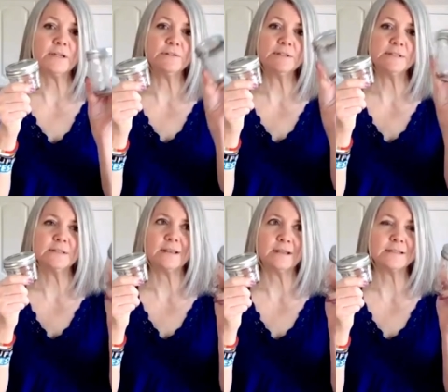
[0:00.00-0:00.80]
I
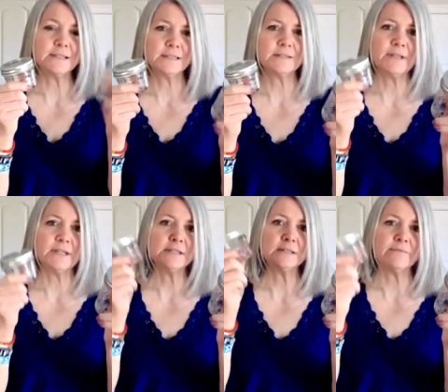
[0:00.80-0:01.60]
use, I think, six of
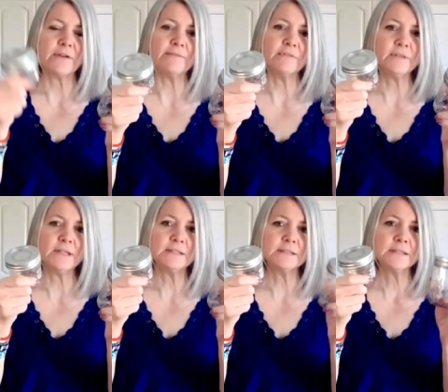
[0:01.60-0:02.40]
these and five of
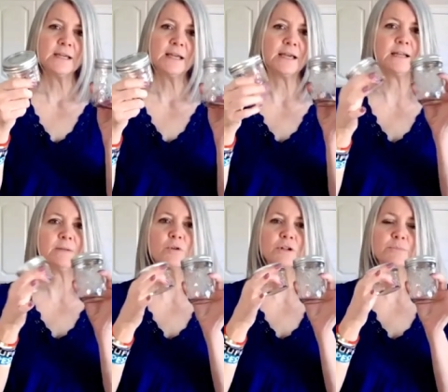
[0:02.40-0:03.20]
these, and
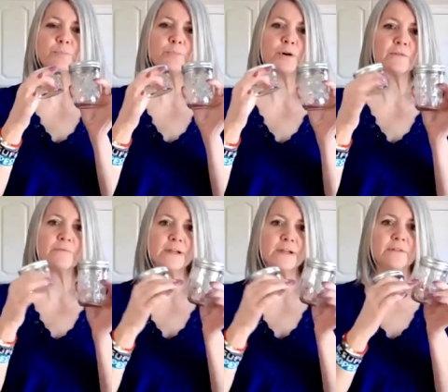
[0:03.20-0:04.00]
it works
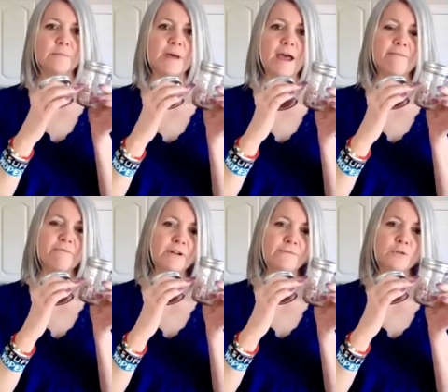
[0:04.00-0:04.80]
perfect. I fill them about
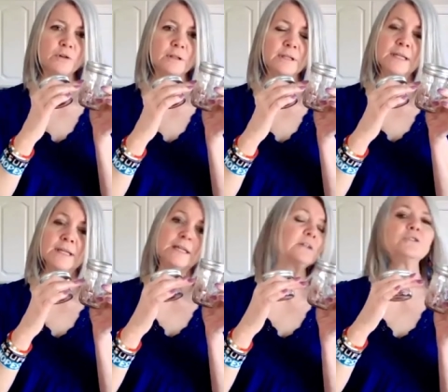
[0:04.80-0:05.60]
halfway full.
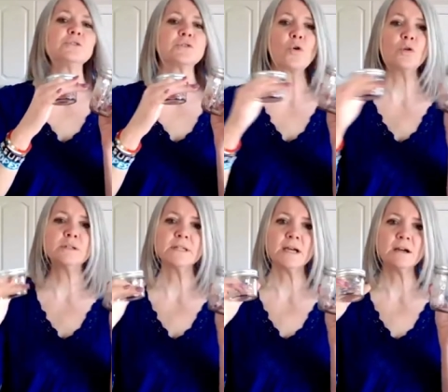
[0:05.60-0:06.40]
It'll use the whole
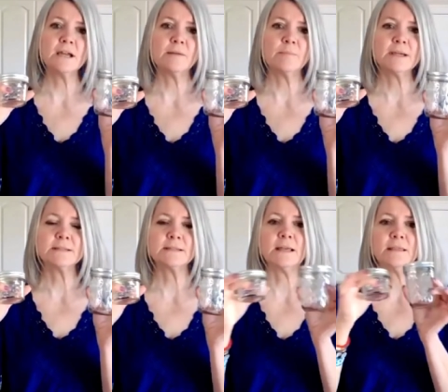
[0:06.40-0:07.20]
entire cake
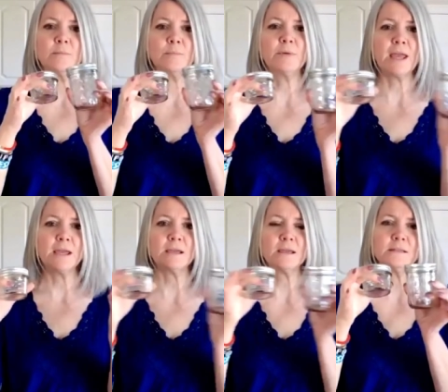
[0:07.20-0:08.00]
mix, and the
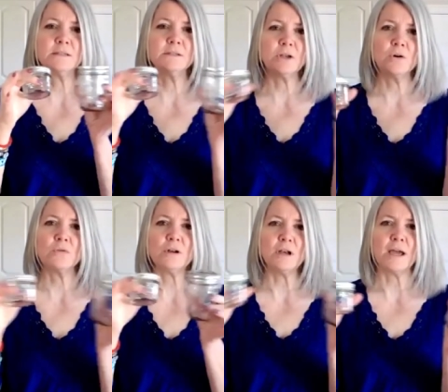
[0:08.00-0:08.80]
cake is
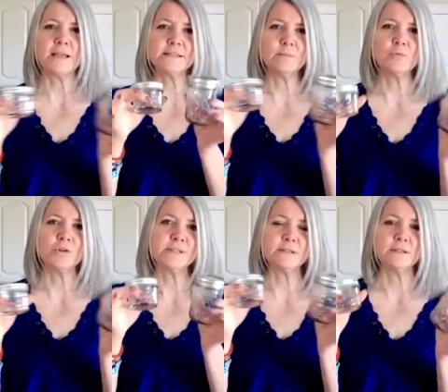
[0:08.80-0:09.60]
so nice and
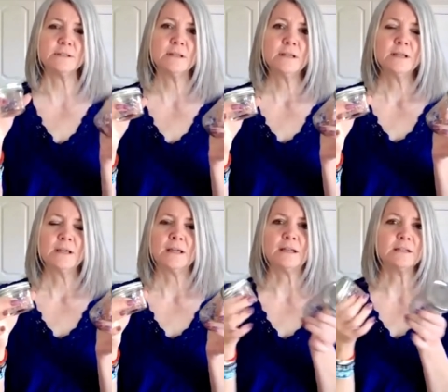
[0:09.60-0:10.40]
moist and
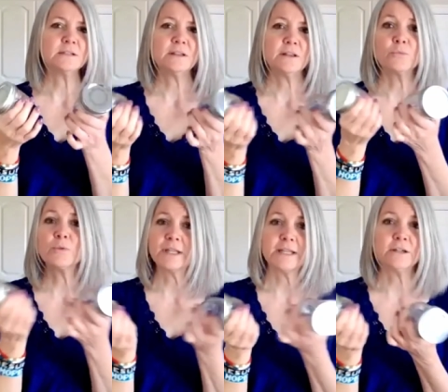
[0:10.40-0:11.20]
and it's they're
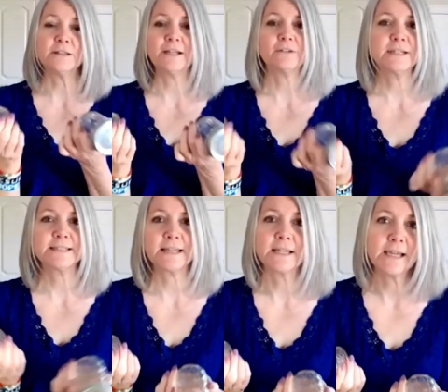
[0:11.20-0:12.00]
really good. They don't
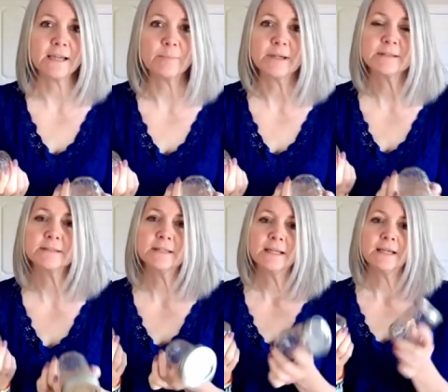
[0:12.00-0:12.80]
taste like a cake
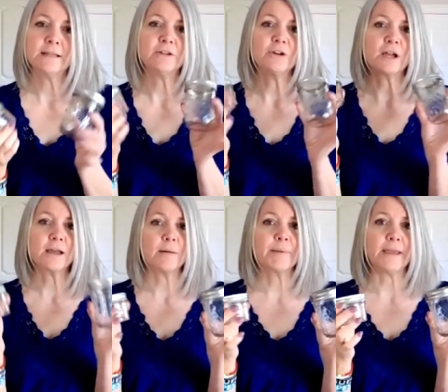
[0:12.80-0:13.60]
mix. And then you got
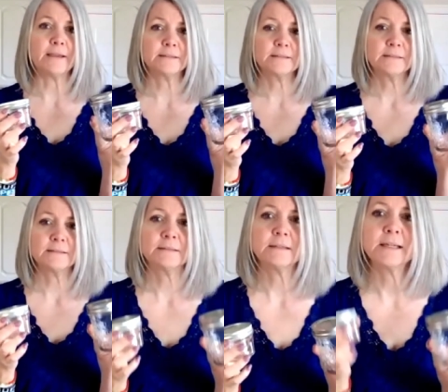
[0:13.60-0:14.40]
cupcakes,
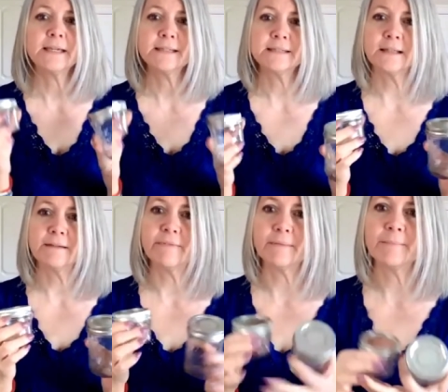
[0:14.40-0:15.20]
and kids
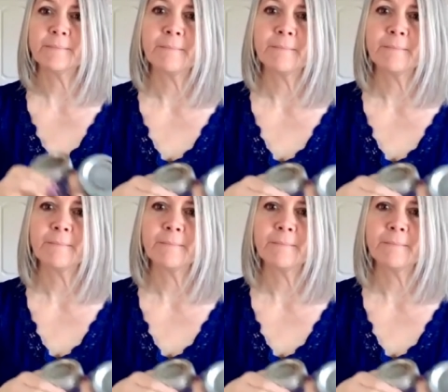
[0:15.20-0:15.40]
love them.